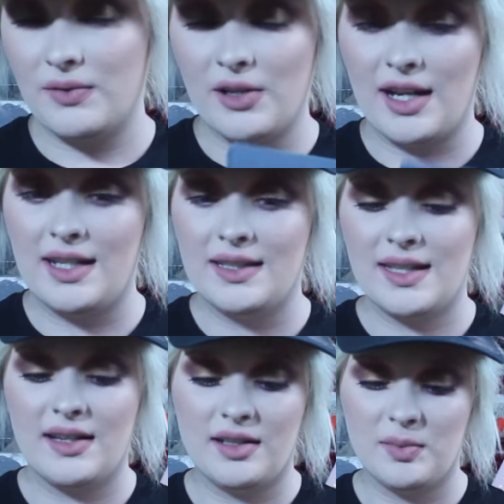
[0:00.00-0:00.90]
for a
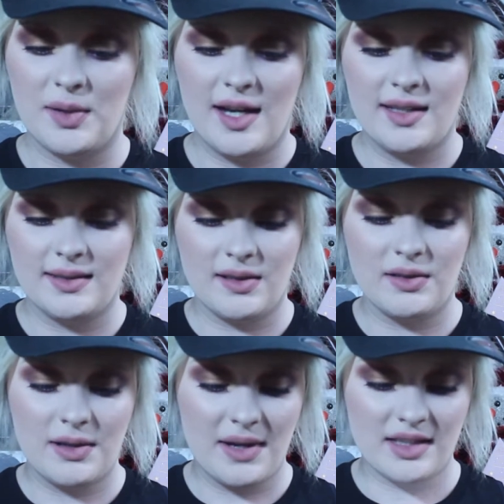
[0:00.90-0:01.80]
discounted price, so you
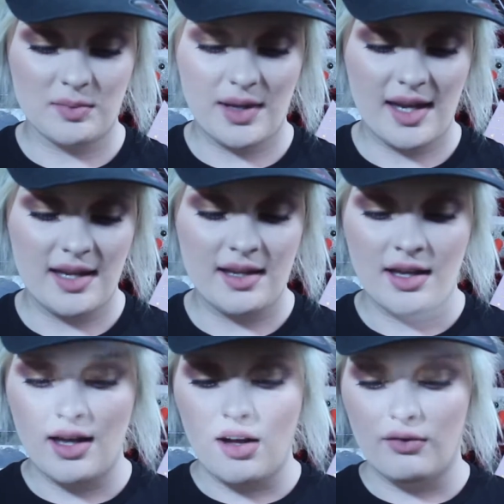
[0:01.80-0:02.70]
don't have to pay
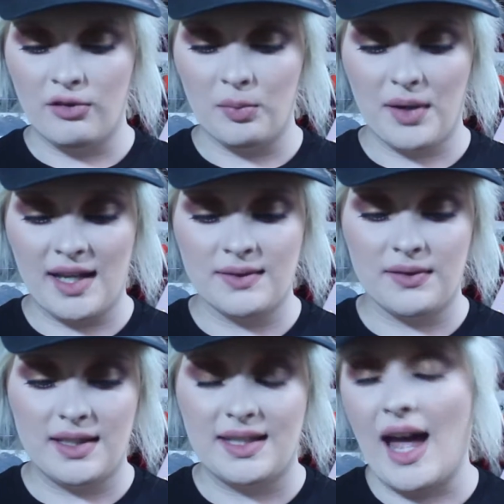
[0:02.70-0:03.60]
full price for
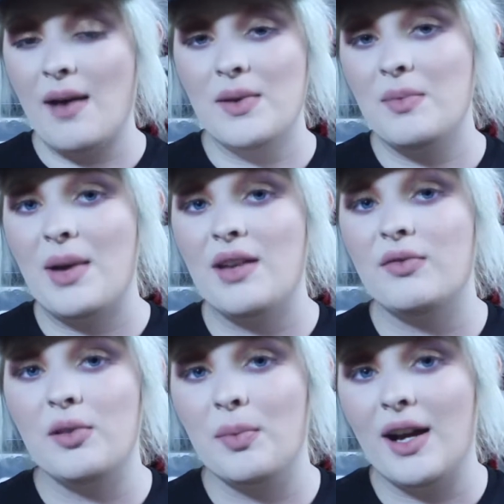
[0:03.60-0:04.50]
this. I wouldn't pay
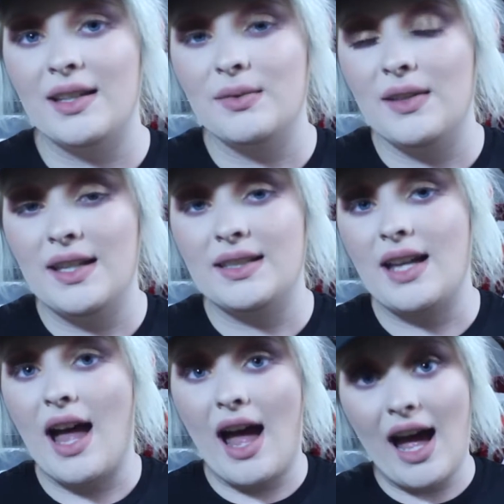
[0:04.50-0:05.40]
full price for this.
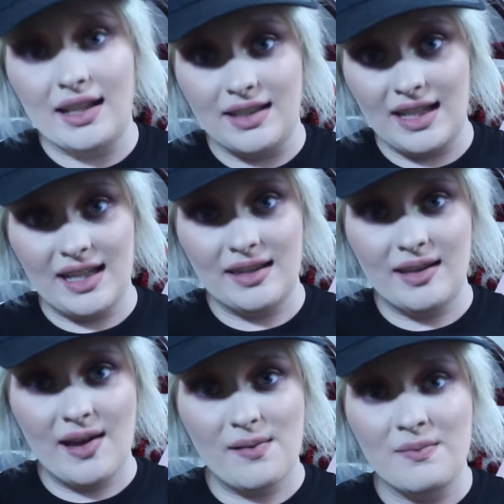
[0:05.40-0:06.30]
I did
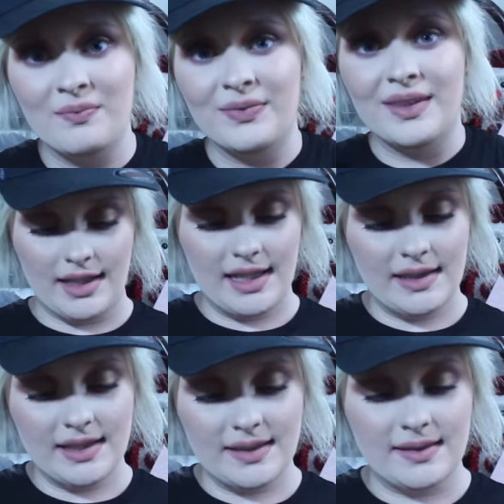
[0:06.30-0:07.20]
though.
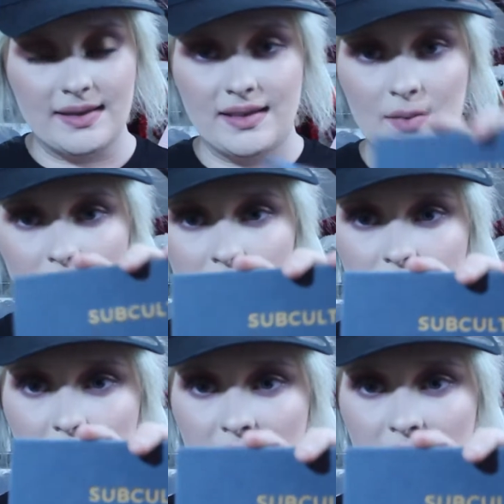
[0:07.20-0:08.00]
Again, this is the Subculture